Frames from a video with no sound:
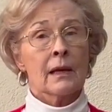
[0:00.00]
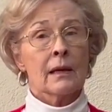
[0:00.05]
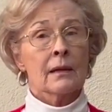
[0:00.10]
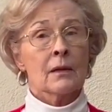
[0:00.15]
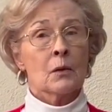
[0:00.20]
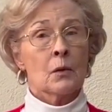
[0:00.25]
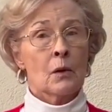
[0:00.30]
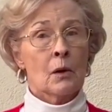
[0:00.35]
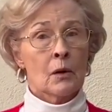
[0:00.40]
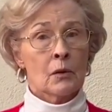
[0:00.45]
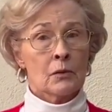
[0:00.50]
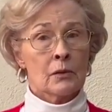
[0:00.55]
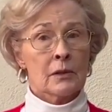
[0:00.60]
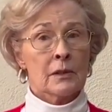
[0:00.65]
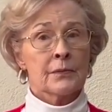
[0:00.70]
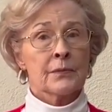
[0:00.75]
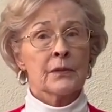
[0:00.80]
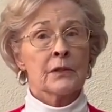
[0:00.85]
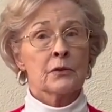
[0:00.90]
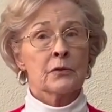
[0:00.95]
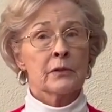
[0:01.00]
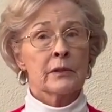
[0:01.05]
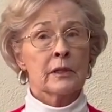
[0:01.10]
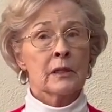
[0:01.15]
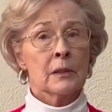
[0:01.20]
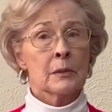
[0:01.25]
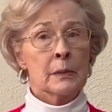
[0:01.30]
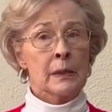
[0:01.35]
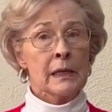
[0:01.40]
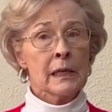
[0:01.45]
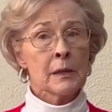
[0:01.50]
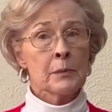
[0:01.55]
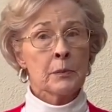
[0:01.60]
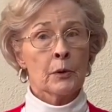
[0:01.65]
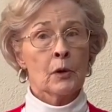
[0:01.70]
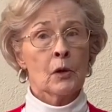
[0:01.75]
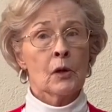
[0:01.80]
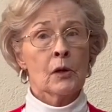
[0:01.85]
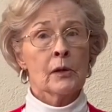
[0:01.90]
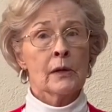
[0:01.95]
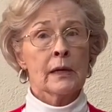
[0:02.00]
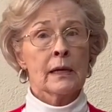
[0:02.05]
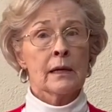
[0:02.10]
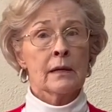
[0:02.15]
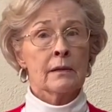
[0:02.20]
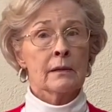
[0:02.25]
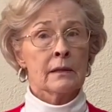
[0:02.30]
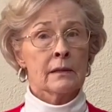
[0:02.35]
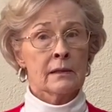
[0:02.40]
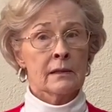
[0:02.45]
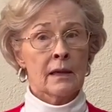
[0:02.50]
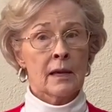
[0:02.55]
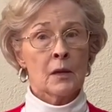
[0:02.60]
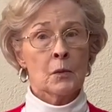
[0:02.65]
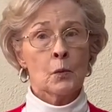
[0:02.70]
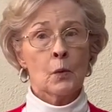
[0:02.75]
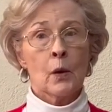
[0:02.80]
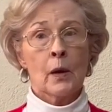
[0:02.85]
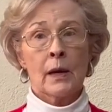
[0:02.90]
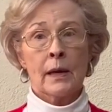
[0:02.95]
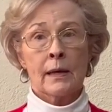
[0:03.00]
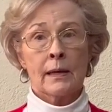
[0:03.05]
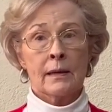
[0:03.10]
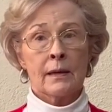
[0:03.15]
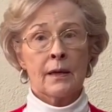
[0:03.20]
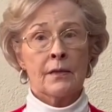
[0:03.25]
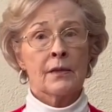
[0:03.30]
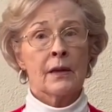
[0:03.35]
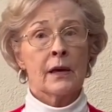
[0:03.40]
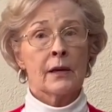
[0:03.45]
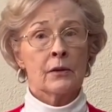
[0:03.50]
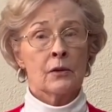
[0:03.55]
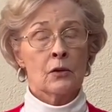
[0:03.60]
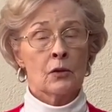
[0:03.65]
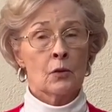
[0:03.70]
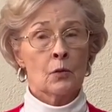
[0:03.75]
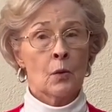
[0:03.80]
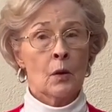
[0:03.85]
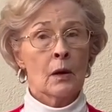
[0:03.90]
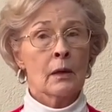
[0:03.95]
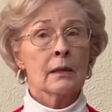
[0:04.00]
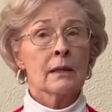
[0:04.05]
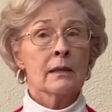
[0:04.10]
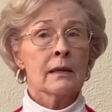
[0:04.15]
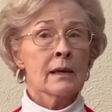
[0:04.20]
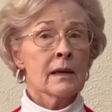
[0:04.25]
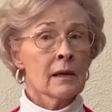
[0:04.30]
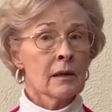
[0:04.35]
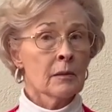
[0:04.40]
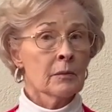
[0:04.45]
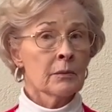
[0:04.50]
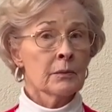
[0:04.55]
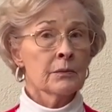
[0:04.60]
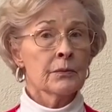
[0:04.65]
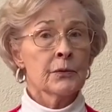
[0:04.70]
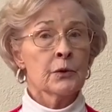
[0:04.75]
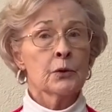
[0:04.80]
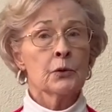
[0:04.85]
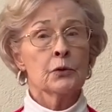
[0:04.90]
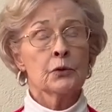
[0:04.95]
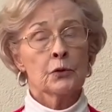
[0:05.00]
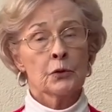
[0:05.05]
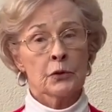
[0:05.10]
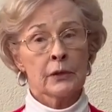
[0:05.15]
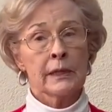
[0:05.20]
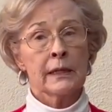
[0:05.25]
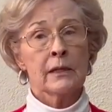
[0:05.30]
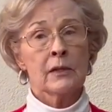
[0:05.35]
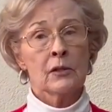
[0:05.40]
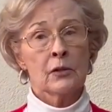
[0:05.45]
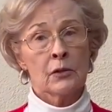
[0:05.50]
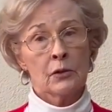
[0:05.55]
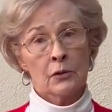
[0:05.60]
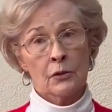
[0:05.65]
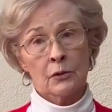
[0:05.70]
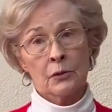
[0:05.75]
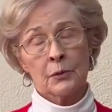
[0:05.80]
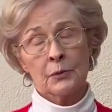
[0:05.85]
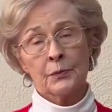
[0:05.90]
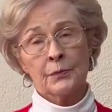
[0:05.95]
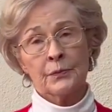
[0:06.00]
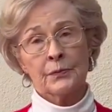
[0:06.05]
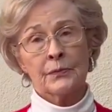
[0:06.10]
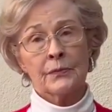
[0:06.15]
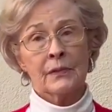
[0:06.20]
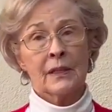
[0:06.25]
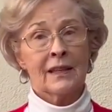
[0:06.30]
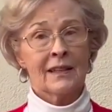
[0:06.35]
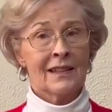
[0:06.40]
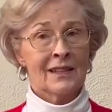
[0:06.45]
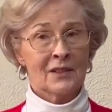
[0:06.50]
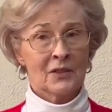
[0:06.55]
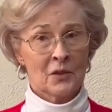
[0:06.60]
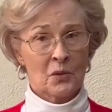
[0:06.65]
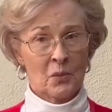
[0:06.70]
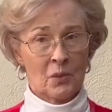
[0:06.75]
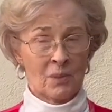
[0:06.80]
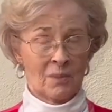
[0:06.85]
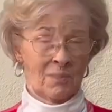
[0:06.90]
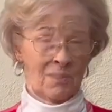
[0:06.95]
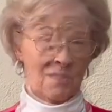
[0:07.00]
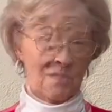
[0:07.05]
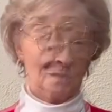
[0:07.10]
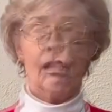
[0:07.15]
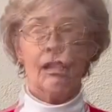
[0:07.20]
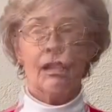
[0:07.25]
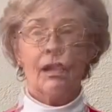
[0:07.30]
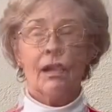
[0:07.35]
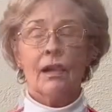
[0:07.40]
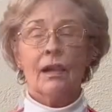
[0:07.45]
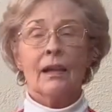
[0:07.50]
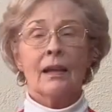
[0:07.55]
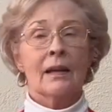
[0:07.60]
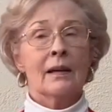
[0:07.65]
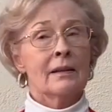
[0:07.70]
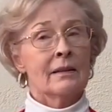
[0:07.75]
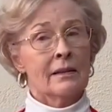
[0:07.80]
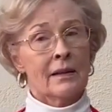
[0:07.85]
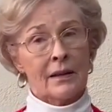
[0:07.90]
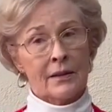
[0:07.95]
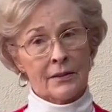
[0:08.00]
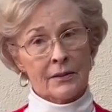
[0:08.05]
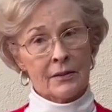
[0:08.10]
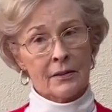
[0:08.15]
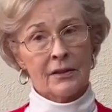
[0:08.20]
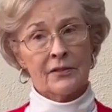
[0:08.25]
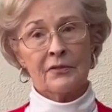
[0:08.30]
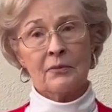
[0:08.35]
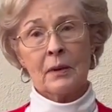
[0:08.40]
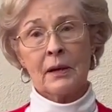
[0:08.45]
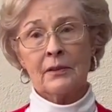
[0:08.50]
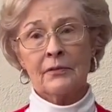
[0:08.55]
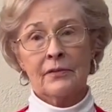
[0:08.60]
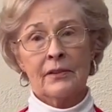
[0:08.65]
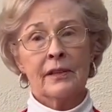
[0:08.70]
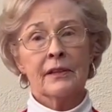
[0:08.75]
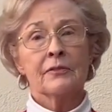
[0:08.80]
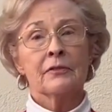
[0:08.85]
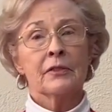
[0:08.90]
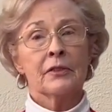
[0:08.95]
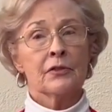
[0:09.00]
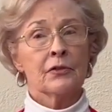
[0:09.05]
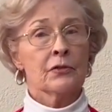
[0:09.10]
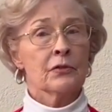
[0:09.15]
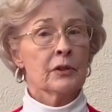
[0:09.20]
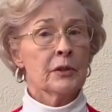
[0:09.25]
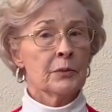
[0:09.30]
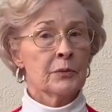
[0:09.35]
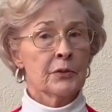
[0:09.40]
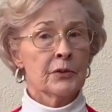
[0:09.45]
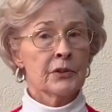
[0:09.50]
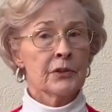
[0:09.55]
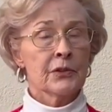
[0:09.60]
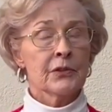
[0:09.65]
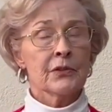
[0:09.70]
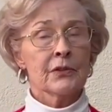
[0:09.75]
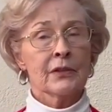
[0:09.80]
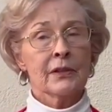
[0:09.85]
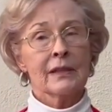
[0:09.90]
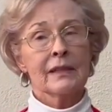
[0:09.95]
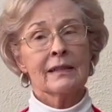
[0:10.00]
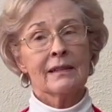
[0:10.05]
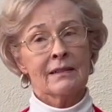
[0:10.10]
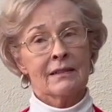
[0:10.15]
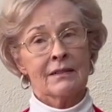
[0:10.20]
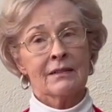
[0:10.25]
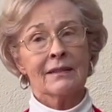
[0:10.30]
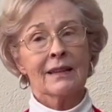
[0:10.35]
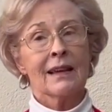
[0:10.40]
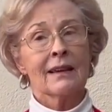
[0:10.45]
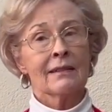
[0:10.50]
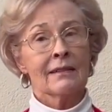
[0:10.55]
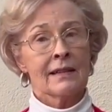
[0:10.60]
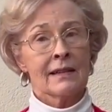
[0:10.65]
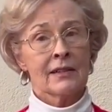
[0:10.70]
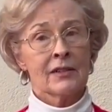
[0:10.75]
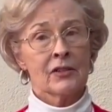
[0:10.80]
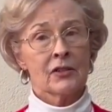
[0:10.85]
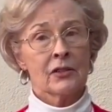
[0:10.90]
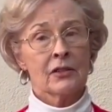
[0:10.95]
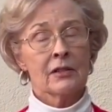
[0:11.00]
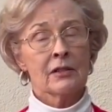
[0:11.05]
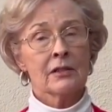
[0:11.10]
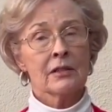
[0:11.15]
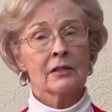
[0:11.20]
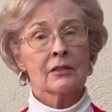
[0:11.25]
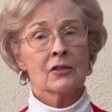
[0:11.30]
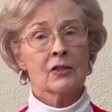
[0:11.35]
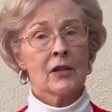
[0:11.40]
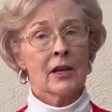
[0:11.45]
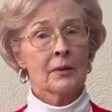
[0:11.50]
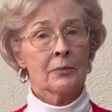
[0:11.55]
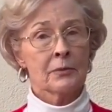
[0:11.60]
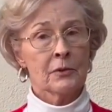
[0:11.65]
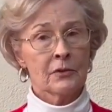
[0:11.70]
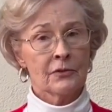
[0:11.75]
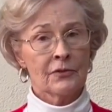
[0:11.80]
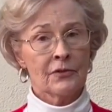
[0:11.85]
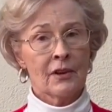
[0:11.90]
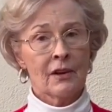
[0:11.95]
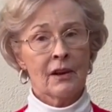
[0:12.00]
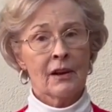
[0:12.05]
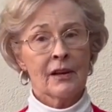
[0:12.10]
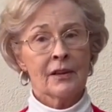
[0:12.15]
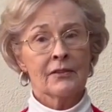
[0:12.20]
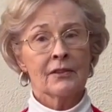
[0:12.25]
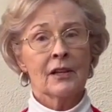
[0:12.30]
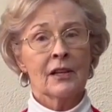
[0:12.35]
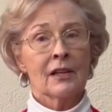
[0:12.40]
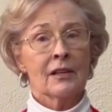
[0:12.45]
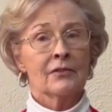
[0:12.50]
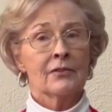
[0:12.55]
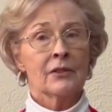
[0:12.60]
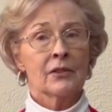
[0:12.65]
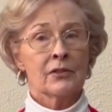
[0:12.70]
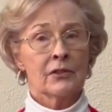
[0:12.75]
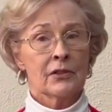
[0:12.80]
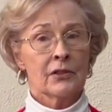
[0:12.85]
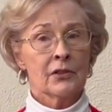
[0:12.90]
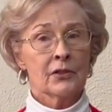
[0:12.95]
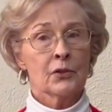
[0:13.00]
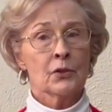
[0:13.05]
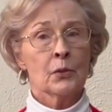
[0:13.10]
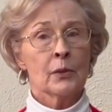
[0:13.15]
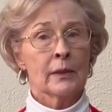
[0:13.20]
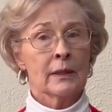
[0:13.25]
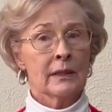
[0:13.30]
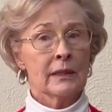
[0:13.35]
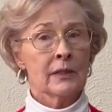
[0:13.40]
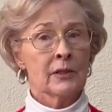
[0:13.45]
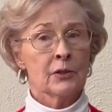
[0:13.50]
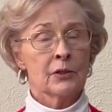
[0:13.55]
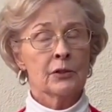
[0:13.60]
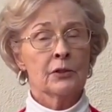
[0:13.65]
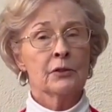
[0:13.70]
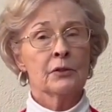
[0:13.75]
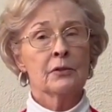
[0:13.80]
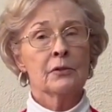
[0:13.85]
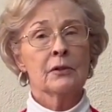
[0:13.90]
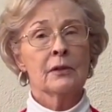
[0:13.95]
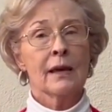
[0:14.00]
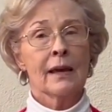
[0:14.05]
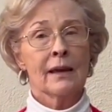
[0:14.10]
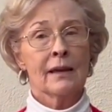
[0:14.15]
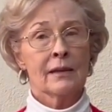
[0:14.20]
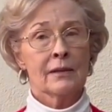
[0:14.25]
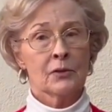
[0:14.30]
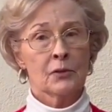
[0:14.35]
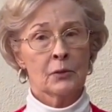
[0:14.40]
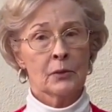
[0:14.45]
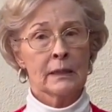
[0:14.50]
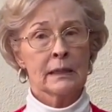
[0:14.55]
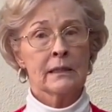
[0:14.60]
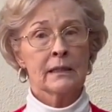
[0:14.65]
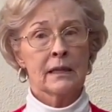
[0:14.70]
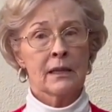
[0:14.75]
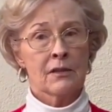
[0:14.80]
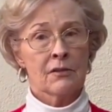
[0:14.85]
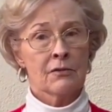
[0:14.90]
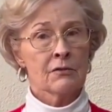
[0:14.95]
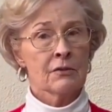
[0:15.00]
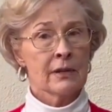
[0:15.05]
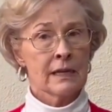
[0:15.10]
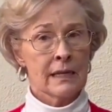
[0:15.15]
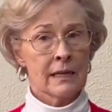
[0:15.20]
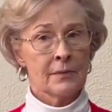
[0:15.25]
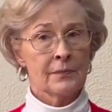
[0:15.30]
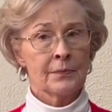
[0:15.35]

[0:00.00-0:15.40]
quote, "Treat people in the same way that you want them to treat you," end quote. Another of my favorite scriptures is Galatians chapter 5, verses 22 and 23.